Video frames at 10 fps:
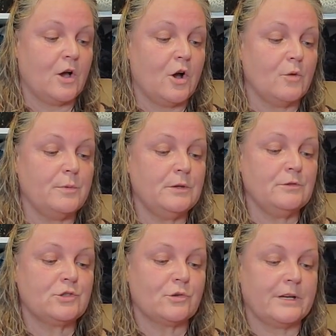Hope you
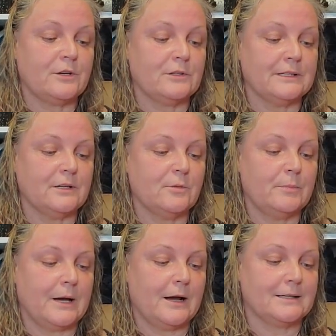enjoy your little
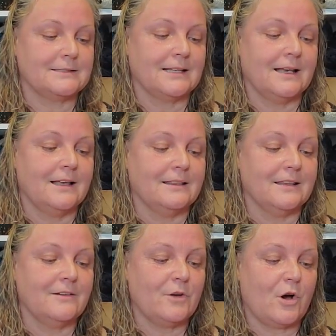box.
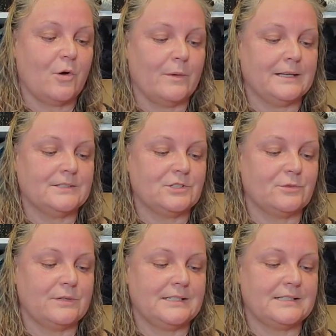Love always,
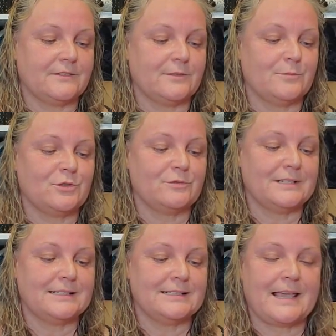Theresa from
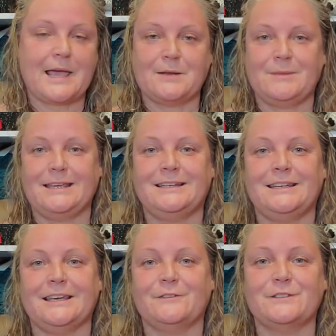Theresa's Handmade
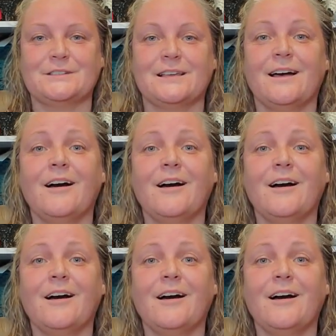Gifts.